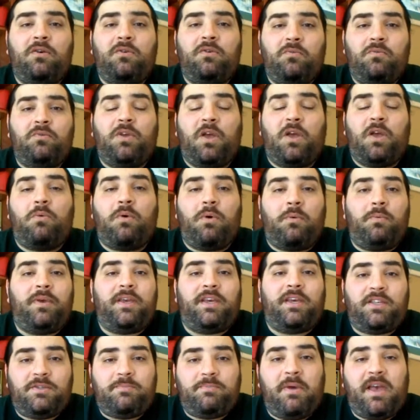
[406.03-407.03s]
you know, what
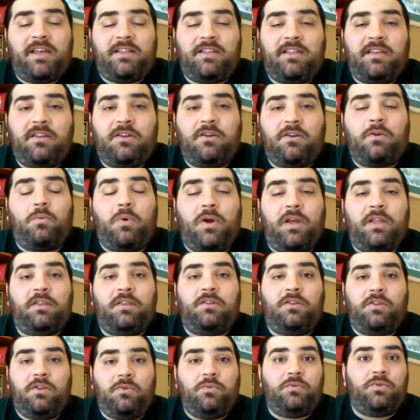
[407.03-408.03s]
we expected or
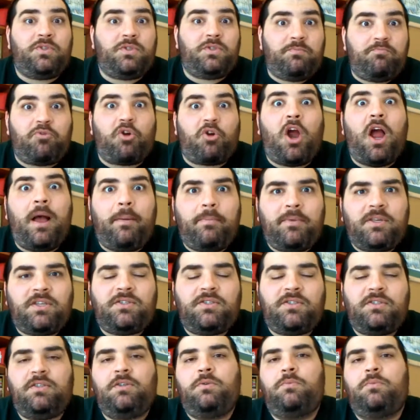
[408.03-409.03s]
what you
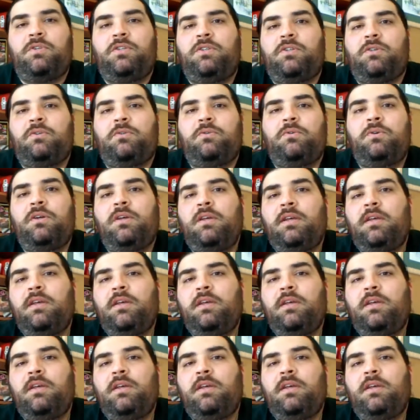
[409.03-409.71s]
promised you would do.